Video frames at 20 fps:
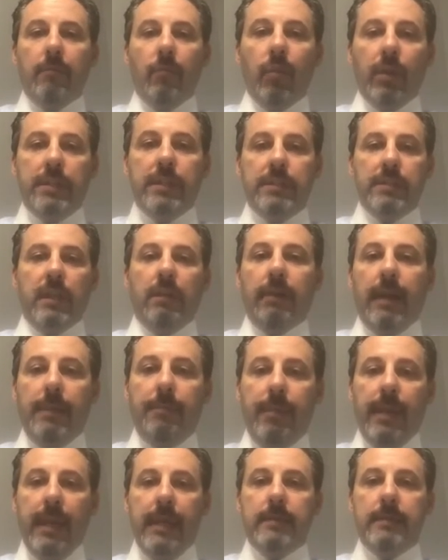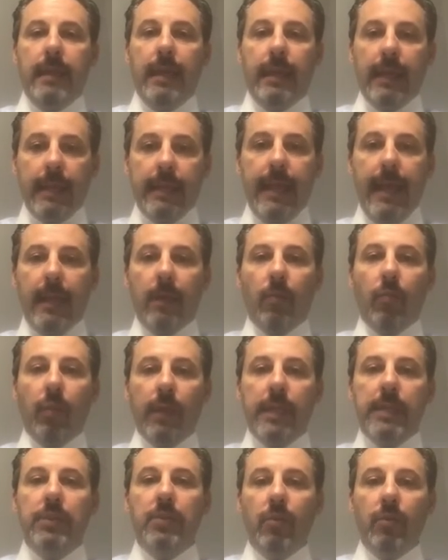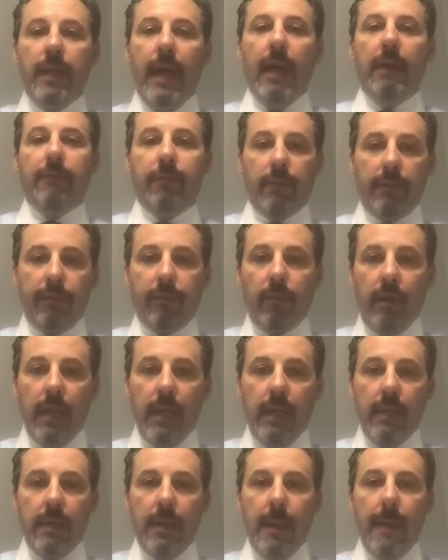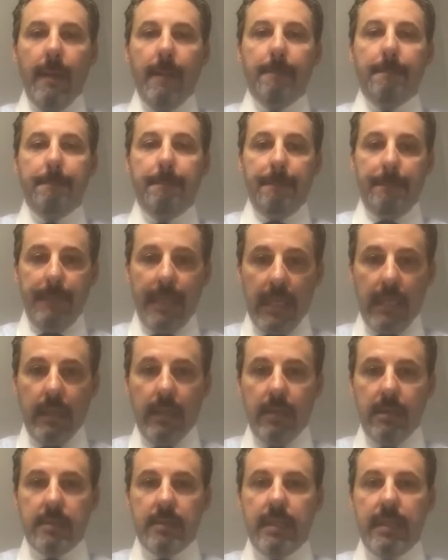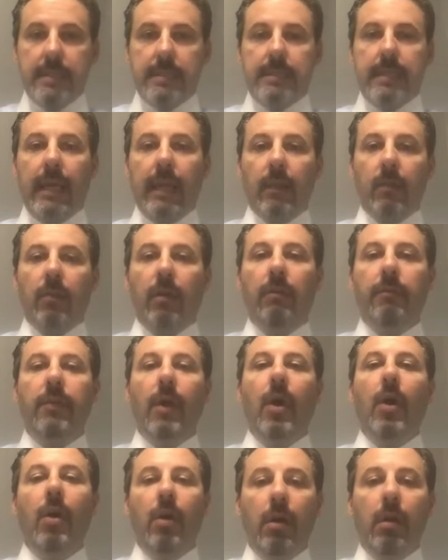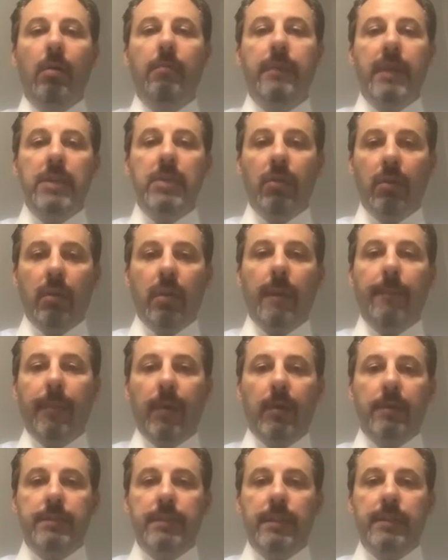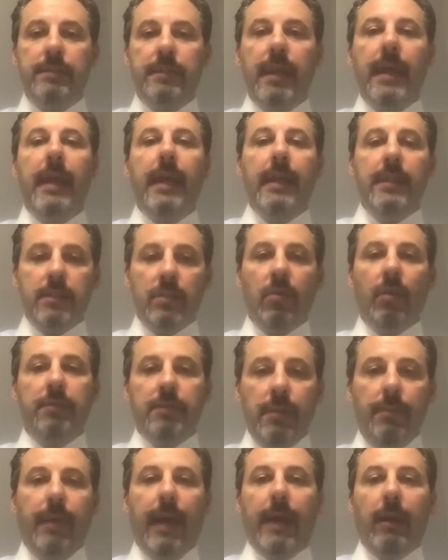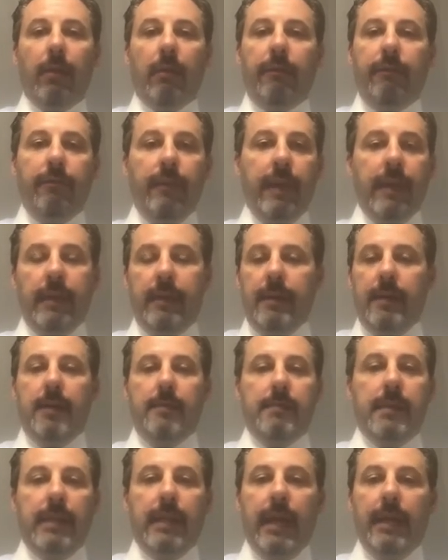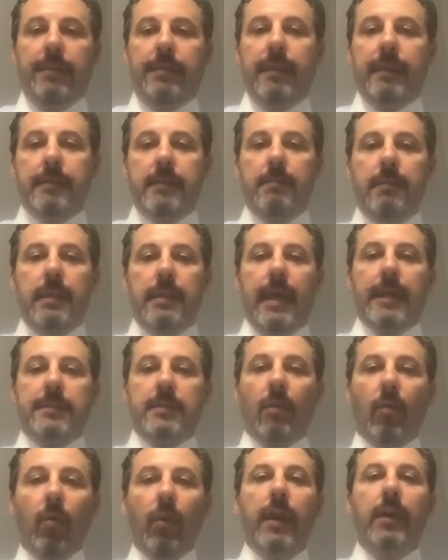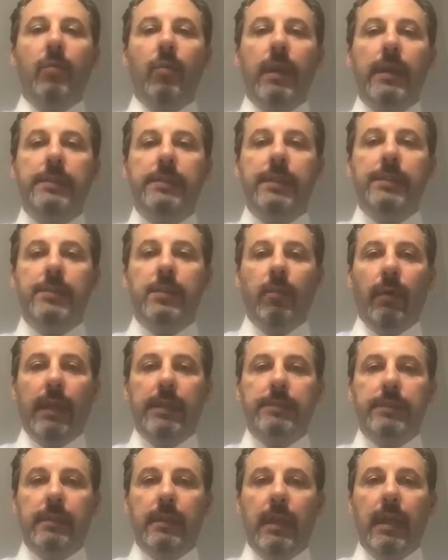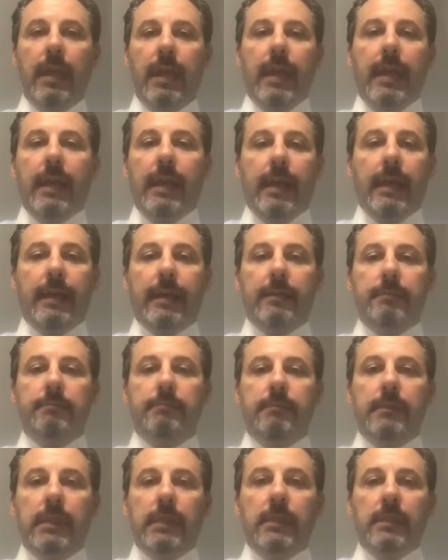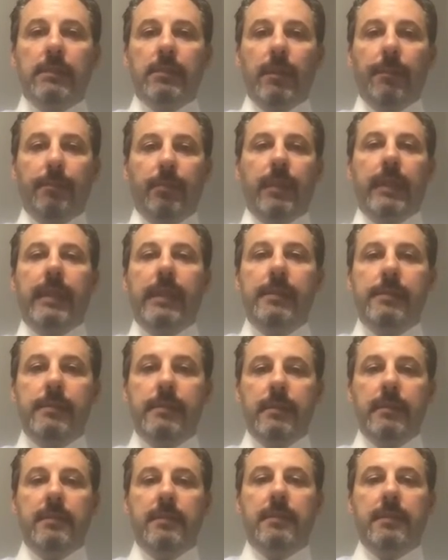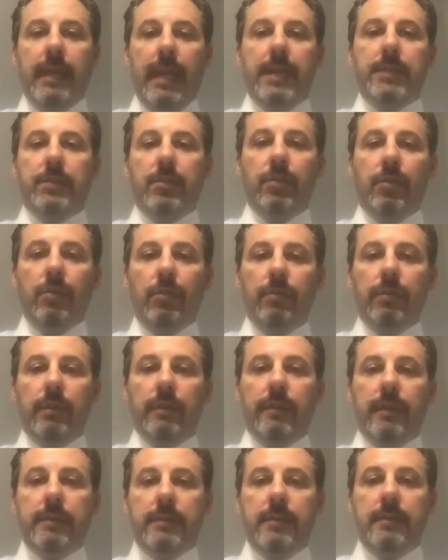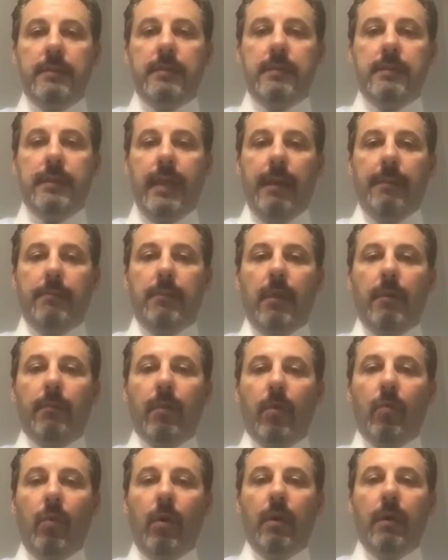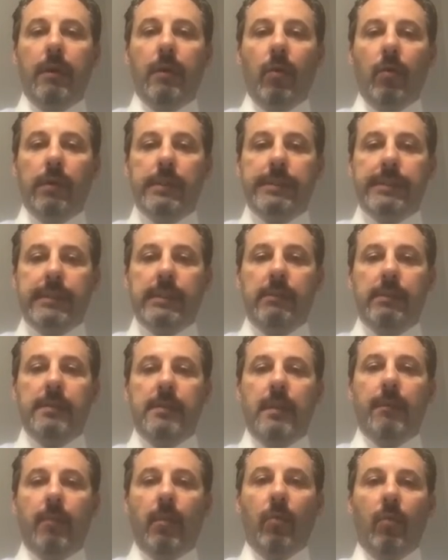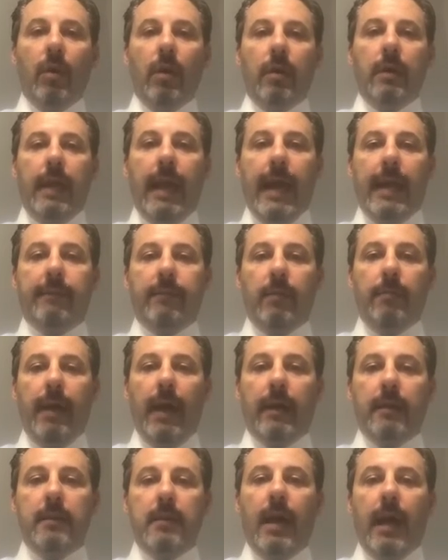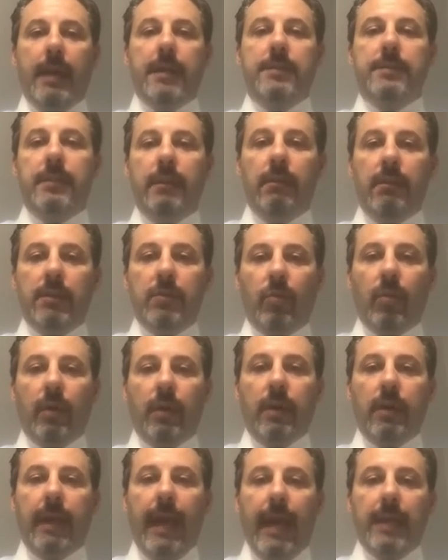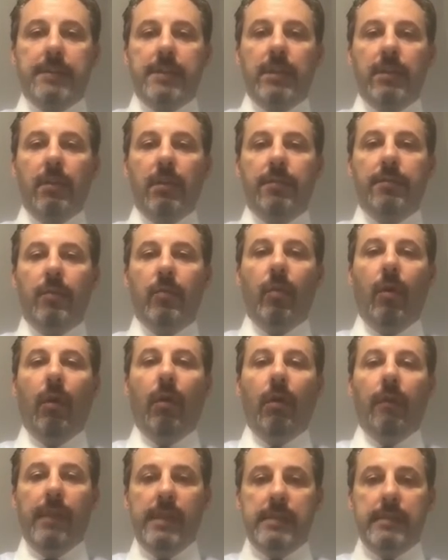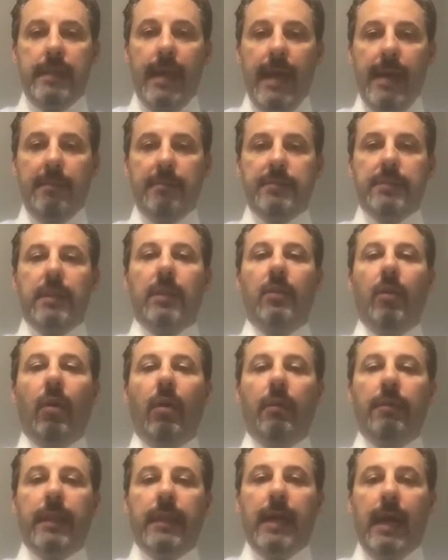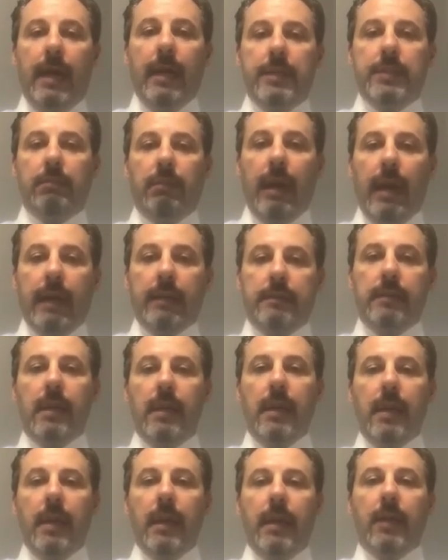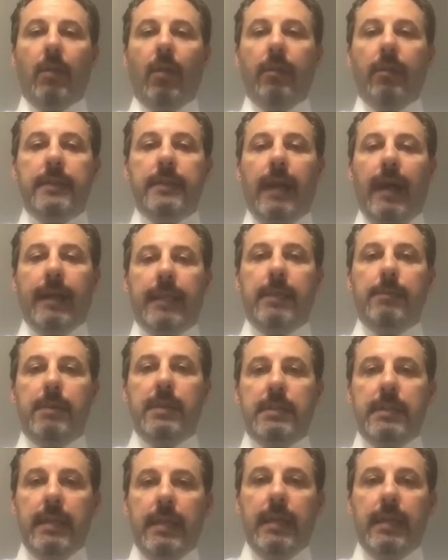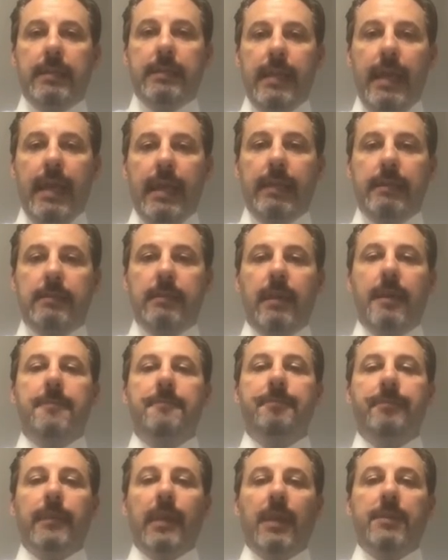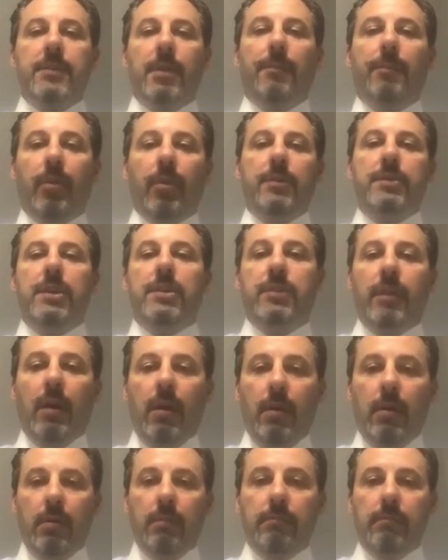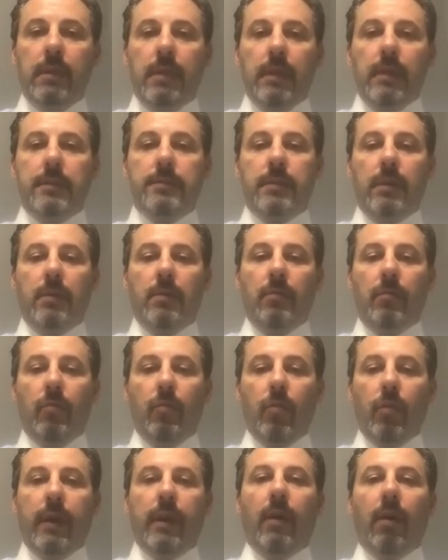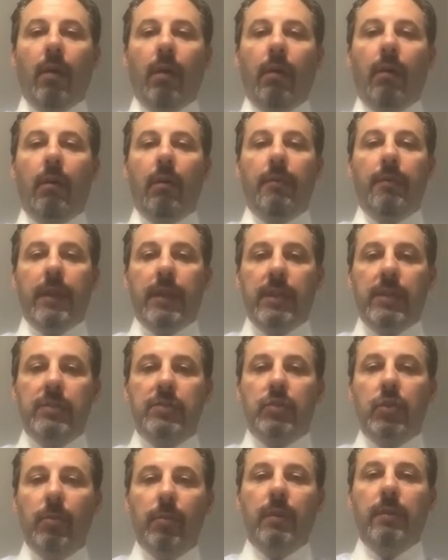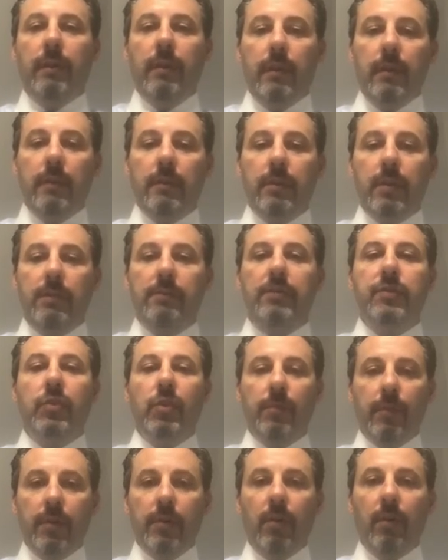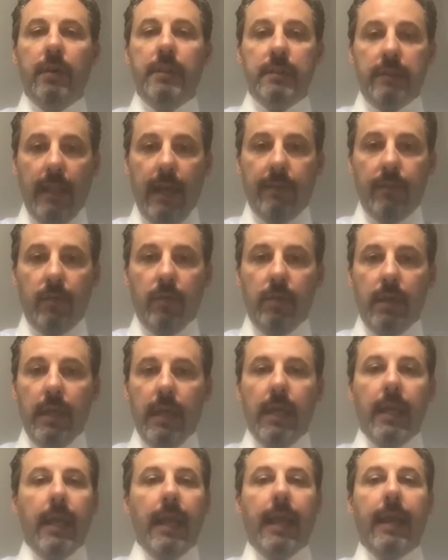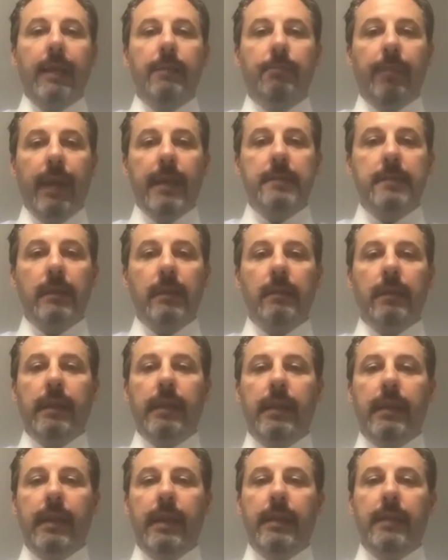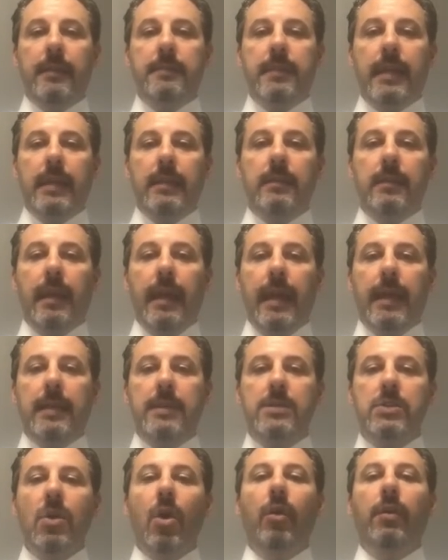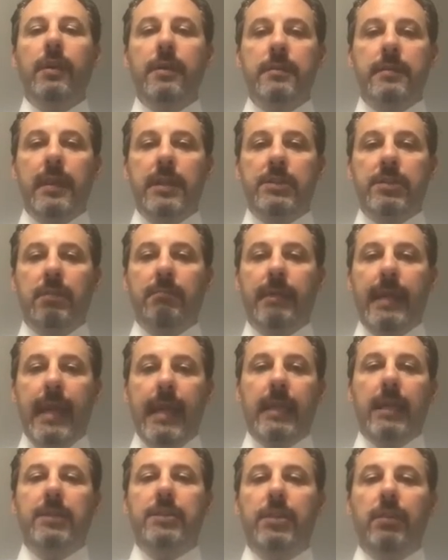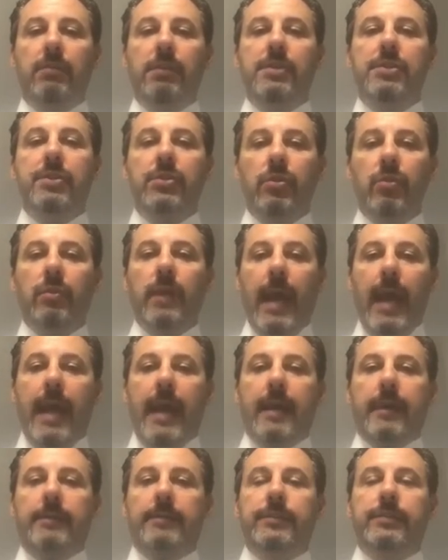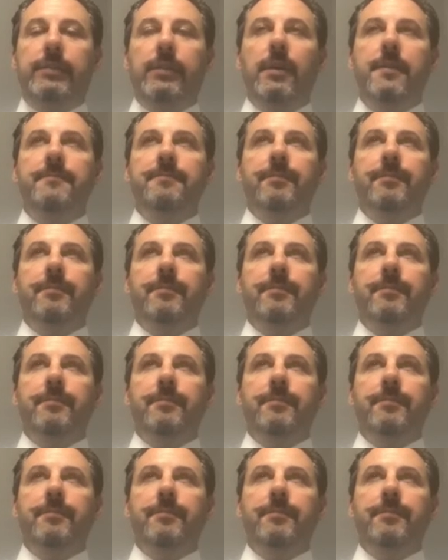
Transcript: which is a great piece. And again, we do that for free because the seller of the home that you're going to purchase is going to pay our fee. I mean, I think to me that's a win-win situation. So please stay tuned. This is step number 1 or series number 1 out of about 9 series. We're going to actually go through all the steps and all the contracts and document it takes to purchase a home. So we are on the consumer notice level, and basically it is a notice that should be handed to you as soon as